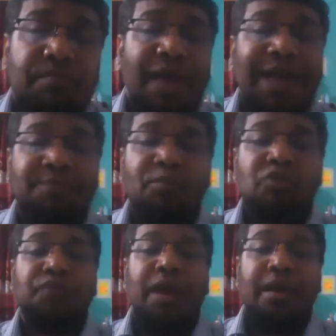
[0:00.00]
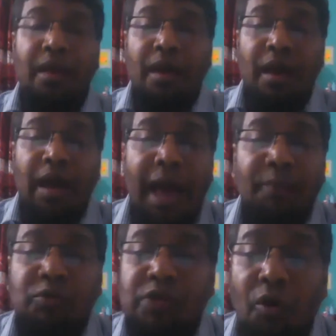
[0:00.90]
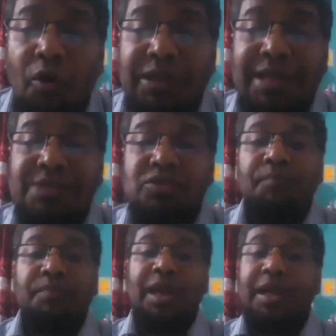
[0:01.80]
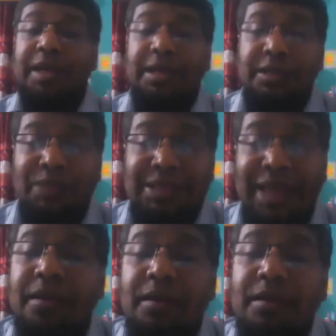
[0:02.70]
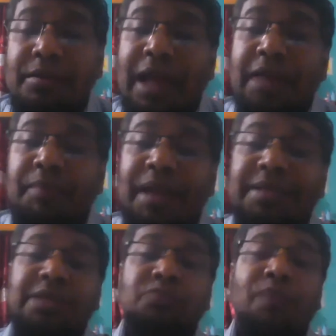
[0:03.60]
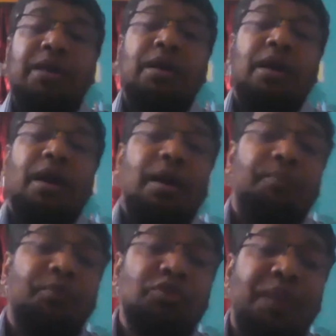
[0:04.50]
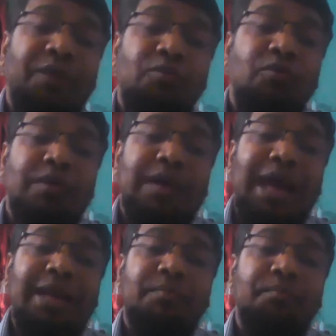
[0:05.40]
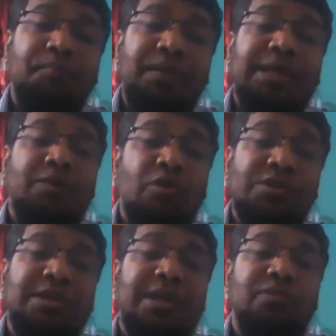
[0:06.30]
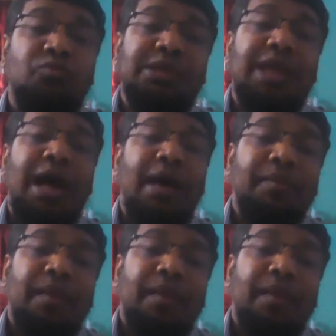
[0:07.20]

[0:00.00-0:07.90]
atmosphere among the audience of London during that time. And that is why Prospero can be considered to be the,